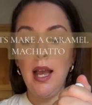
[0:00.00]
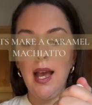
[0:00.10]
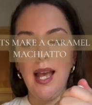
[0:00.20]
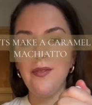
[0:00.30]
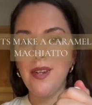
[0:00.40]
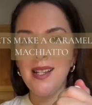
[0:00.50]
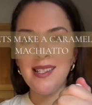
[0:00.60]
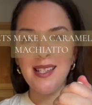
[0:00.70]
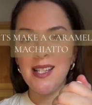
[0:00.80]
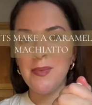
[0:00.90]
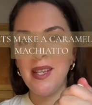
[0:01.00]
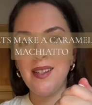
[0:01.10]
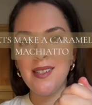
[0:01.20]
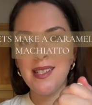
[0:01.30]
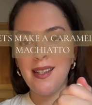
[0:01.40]
Hi friends, let's make our
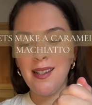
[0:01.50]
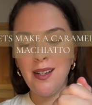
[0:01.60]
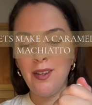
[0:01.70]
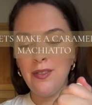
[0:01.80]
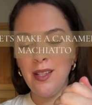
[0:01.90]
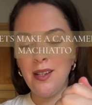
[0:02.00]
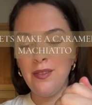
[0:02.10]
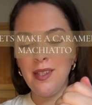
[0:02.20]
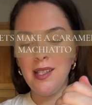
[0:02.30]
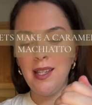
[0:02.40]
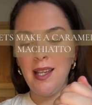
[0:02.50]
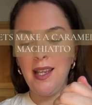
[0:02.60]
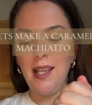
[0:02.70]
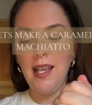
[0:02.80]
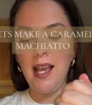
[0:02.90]
second coffee of the
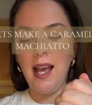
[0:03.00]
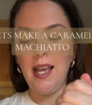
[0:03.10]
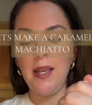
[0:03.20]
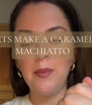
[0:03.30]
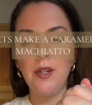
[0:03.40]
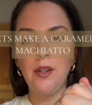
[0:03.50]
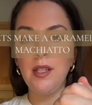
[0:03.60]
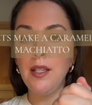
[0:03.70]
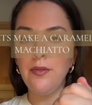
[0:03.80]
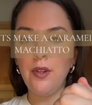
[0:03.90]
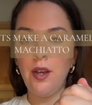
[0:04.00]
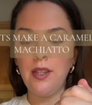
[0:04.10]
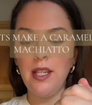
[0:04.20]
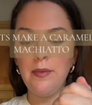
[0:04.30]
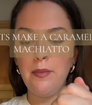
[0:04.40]
day. I am currently
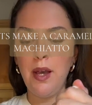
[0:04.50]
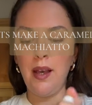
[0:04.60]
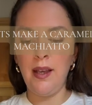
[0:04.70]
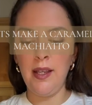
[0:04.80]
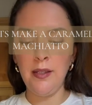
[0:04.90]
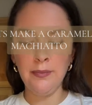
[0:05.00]
frothing my